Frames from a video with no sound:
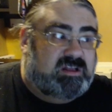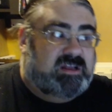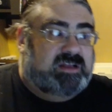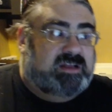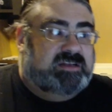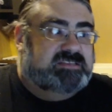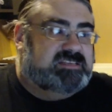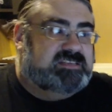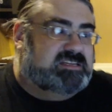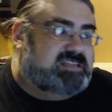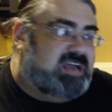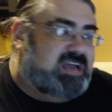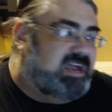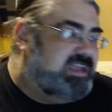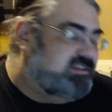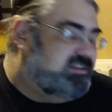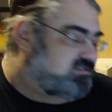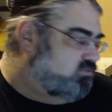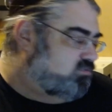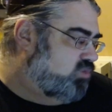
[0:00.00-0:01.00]

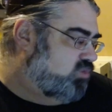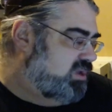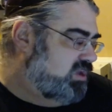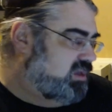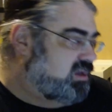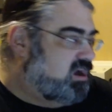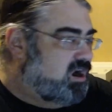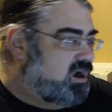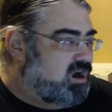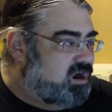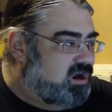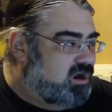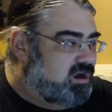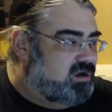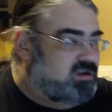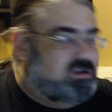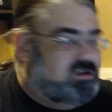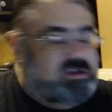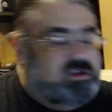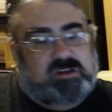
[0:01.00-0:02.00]
Tonight, we
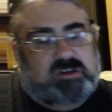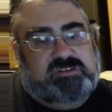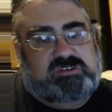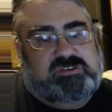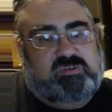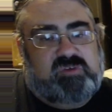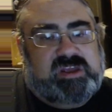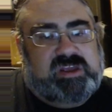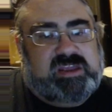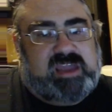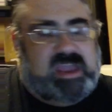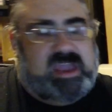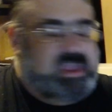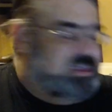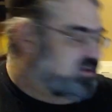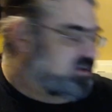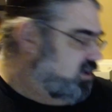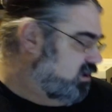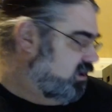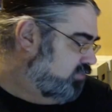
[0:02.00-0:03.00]
are doing a
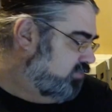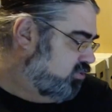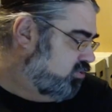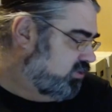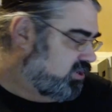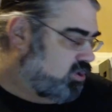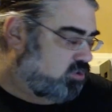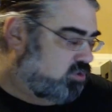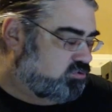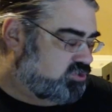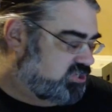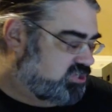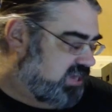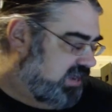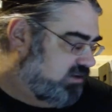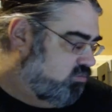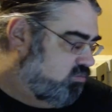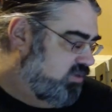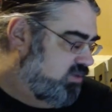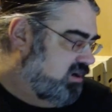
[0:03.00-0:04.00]
cardboard coat
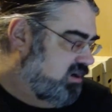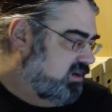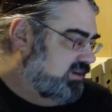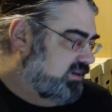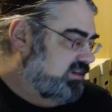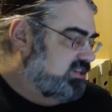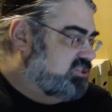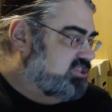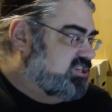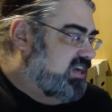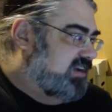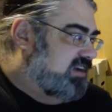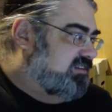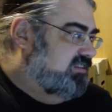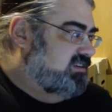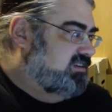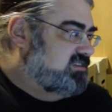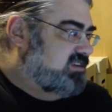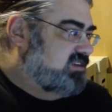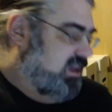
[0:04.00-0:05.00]
check. We are going to check
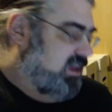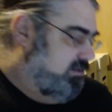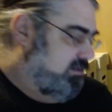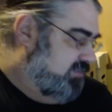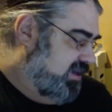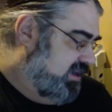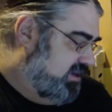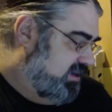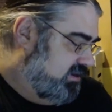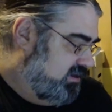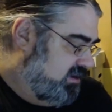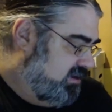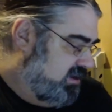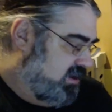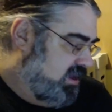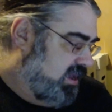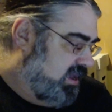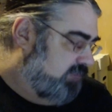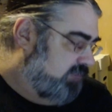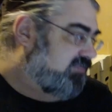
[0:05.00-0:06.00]
this game in,
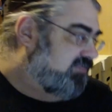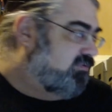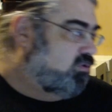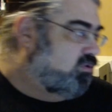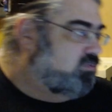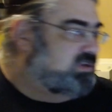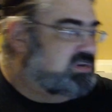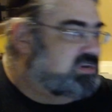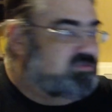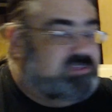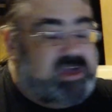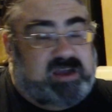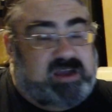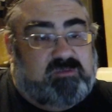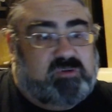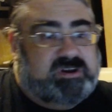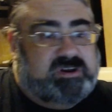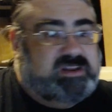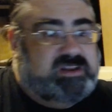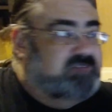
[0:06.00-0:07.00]
and before we do that,
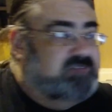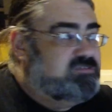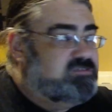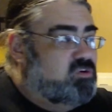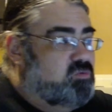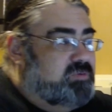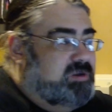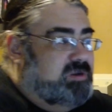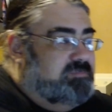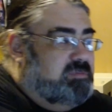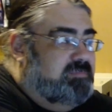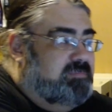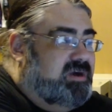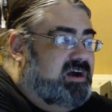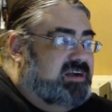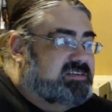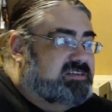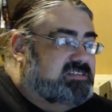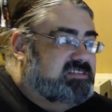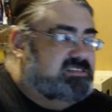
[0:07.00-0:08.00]
we're going to have to open up the
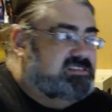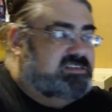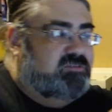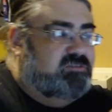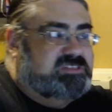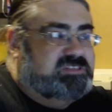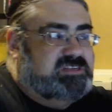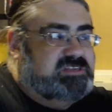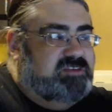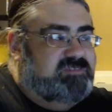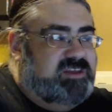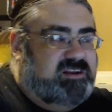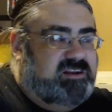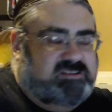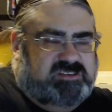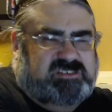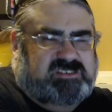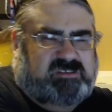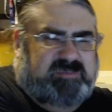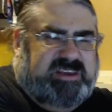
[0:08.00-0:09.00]
box to see what's in there,
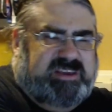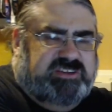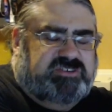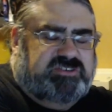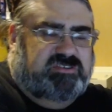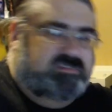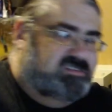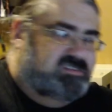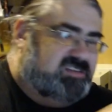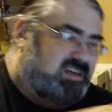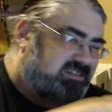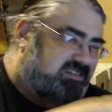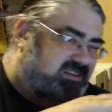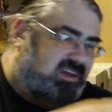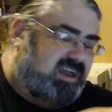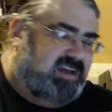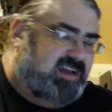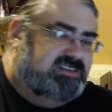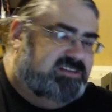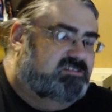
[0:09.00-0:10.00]
just to make sure there's nothing
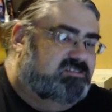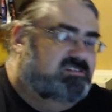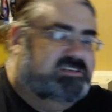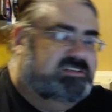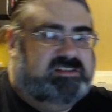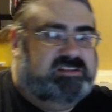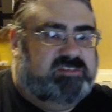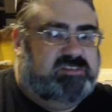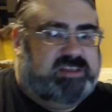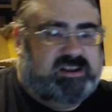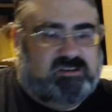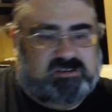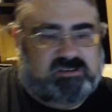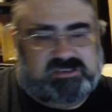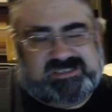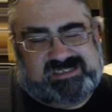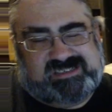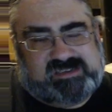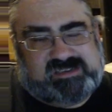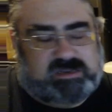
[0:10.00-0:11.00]
hazardous in there,
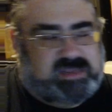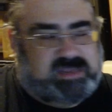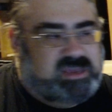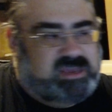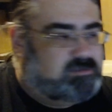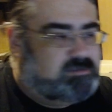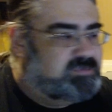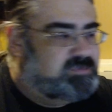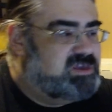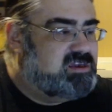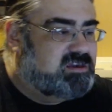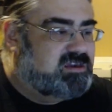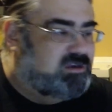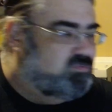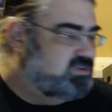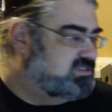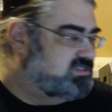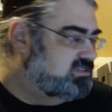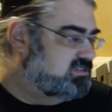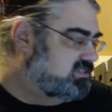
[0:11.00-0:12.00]
just to take a peek at
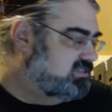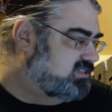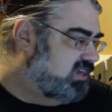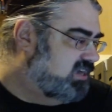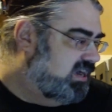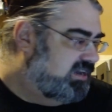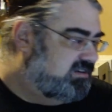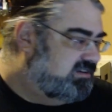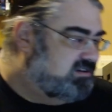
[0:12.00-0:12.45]
what's inside.